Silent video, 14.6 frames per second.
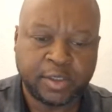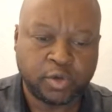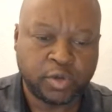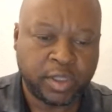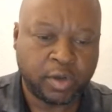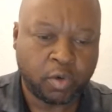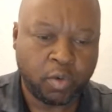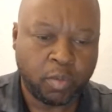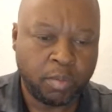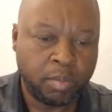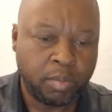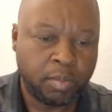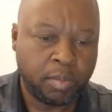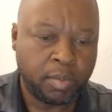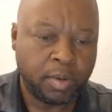into the
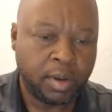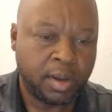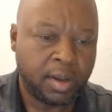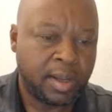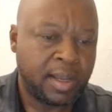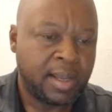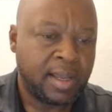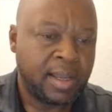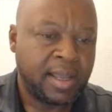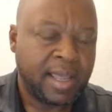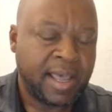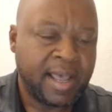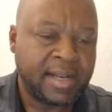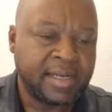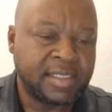room
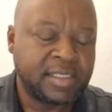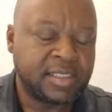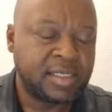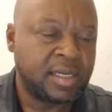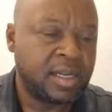and